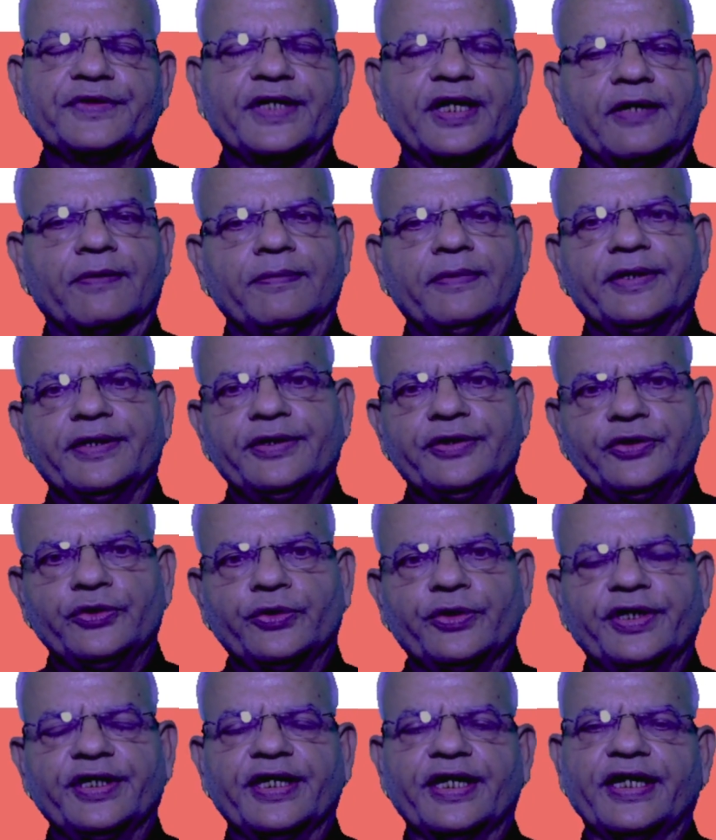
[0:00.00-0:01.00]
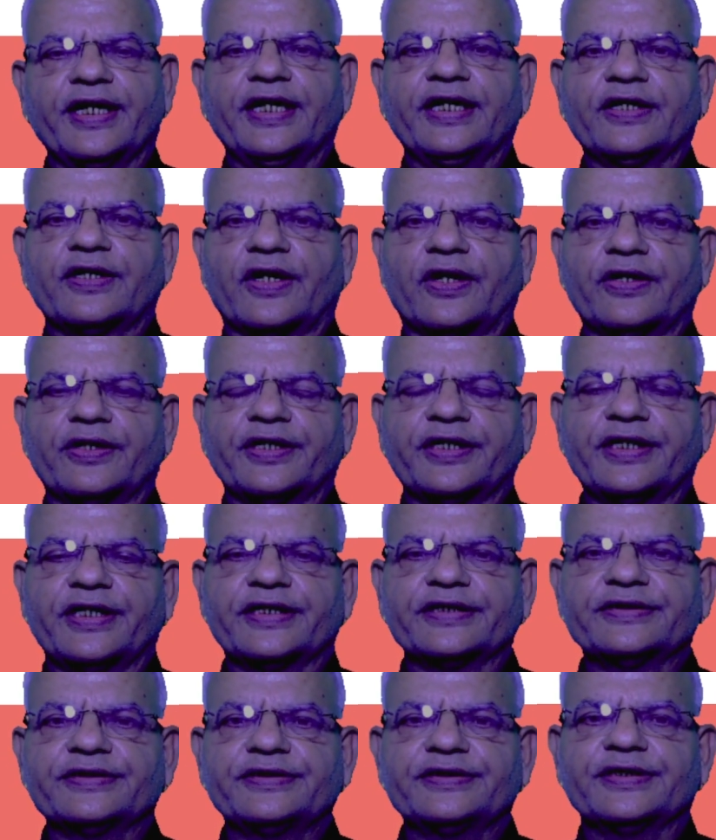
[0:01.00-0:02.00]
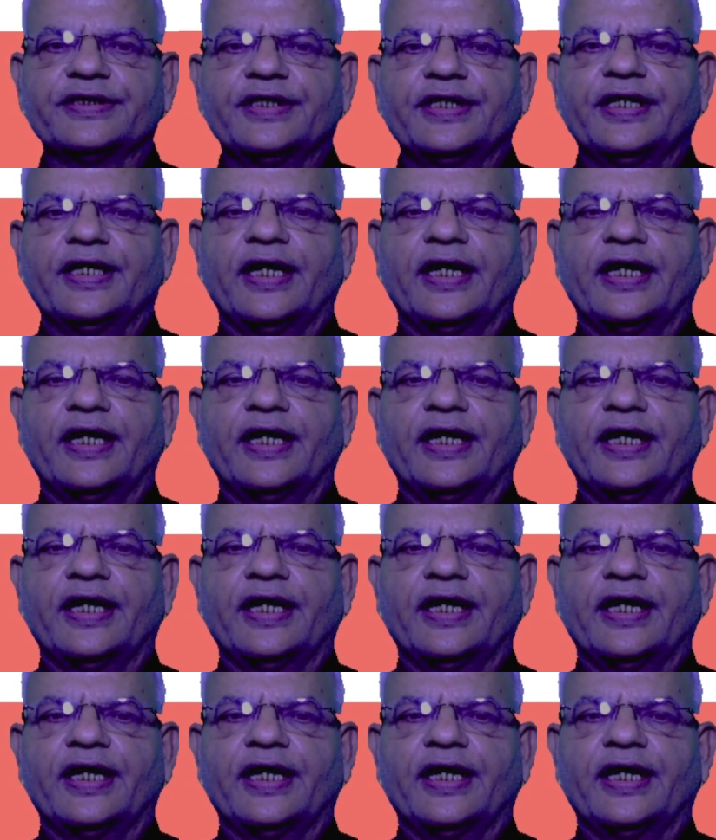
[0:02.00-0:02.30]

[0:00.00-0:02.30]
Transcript: There will be urinary incontinence.